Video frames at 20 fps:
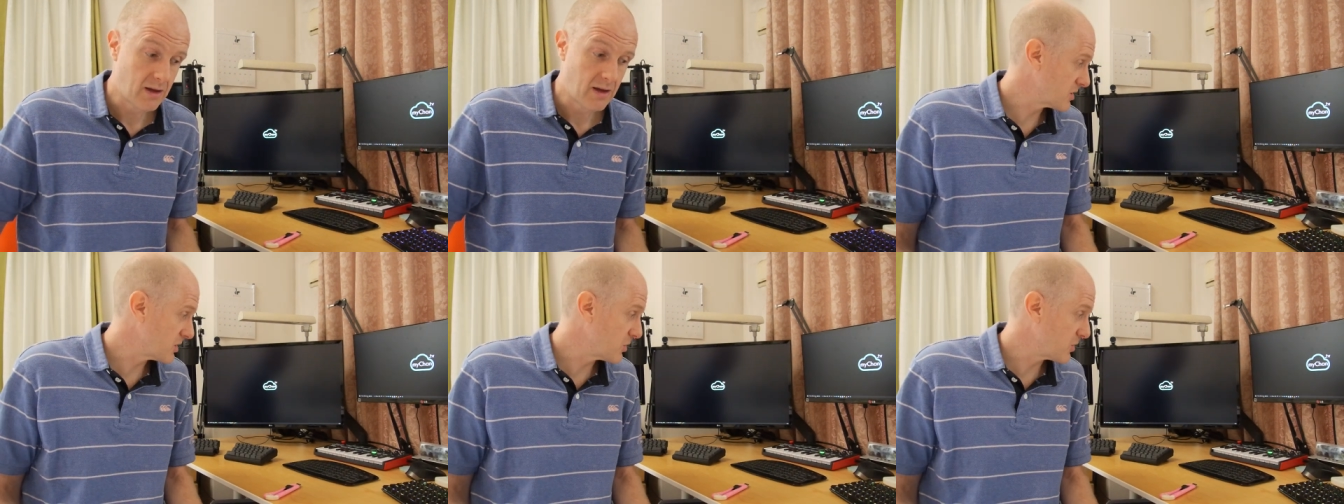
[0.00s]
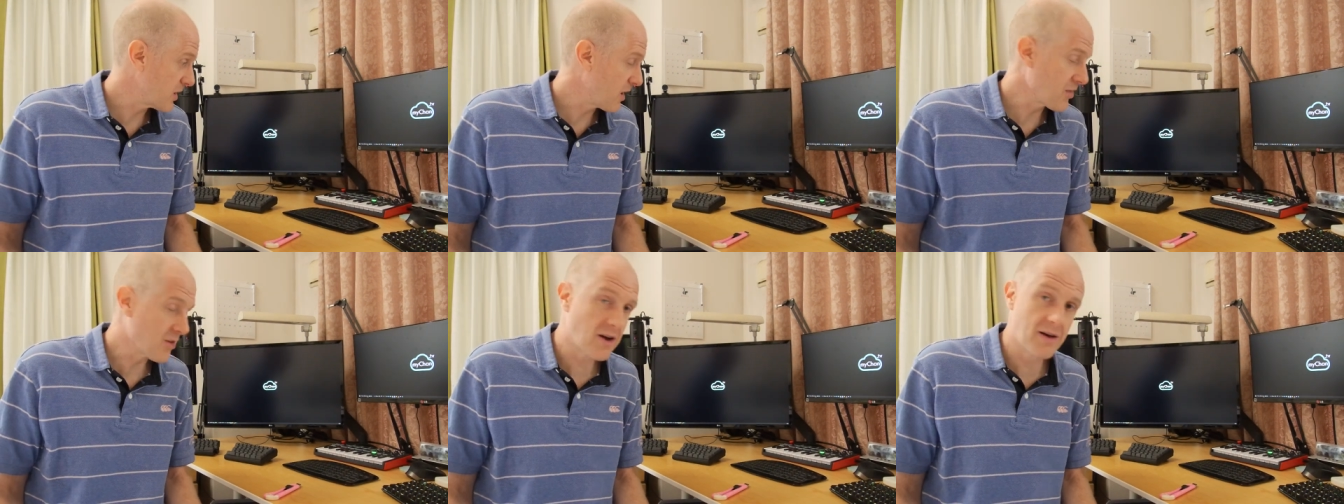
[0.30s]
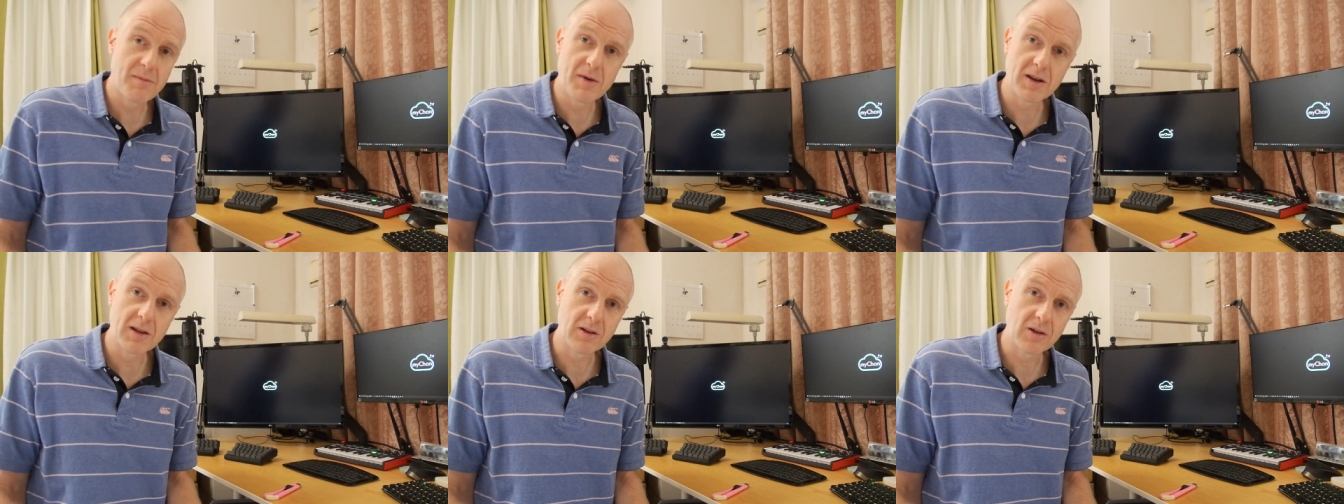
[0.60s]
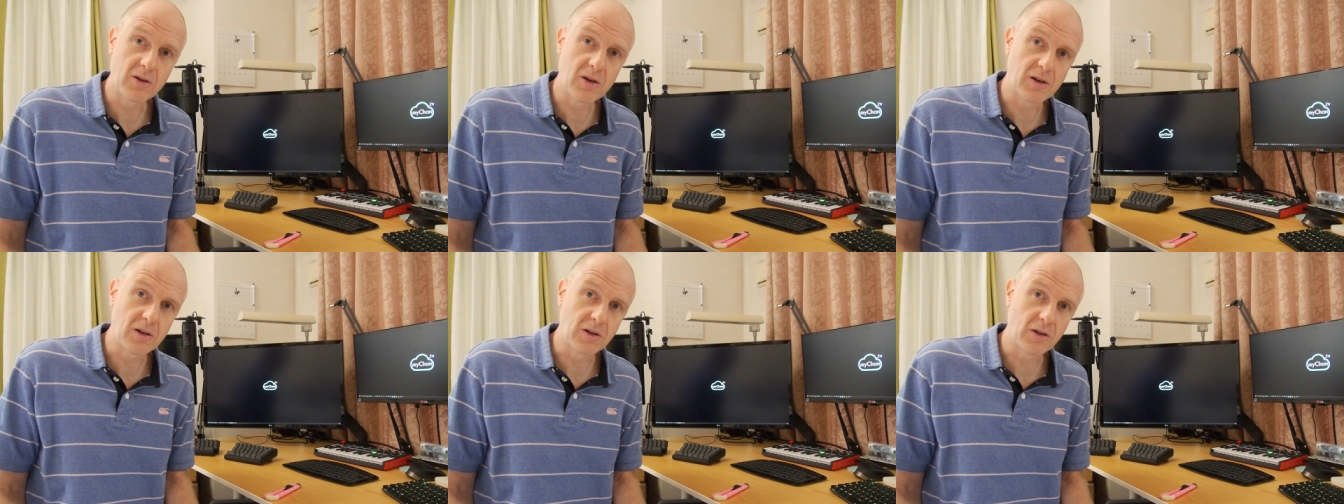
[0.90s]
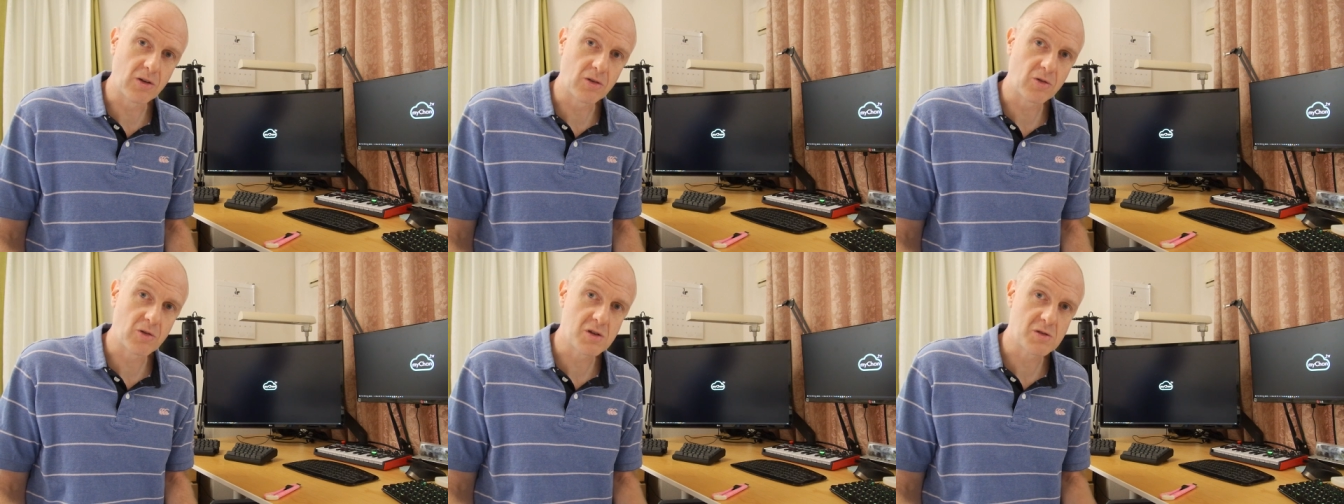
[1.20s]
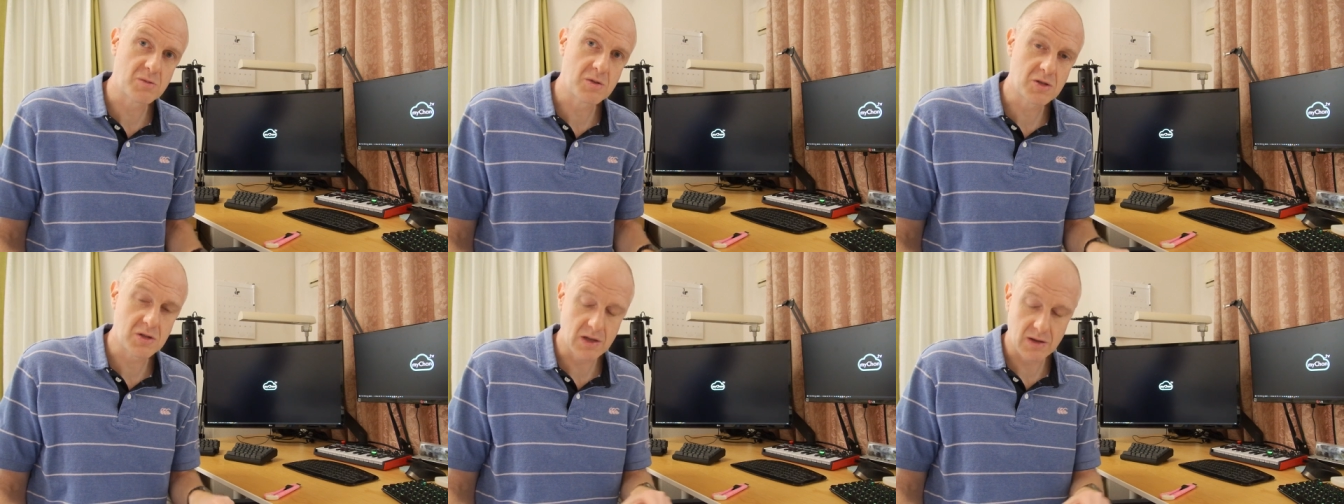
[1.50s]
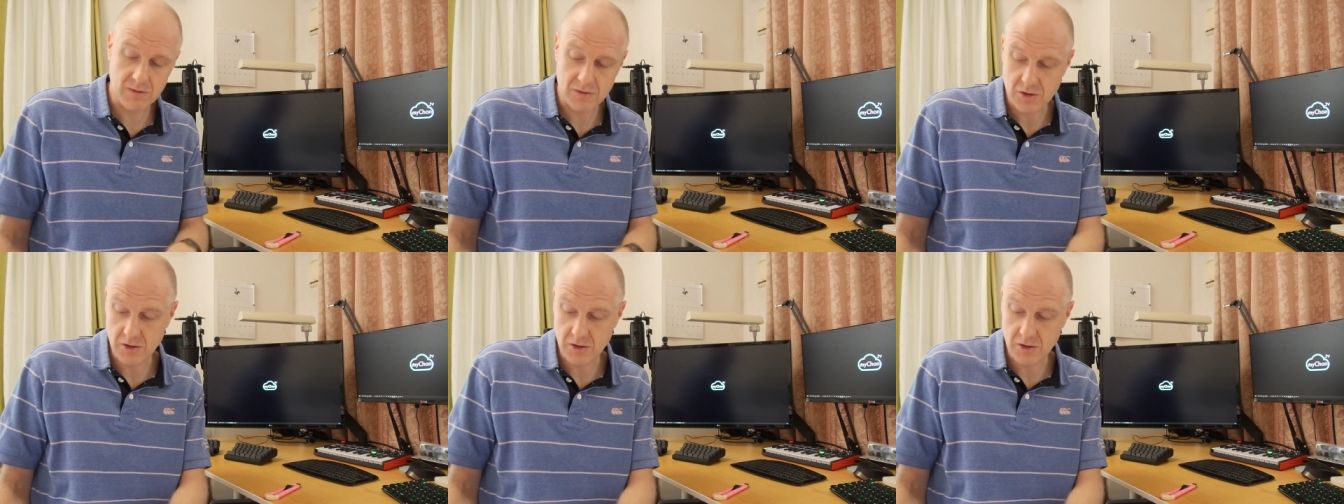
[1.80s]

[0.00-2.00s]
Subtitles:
You know what, I think I might have got it on Christmas Eve,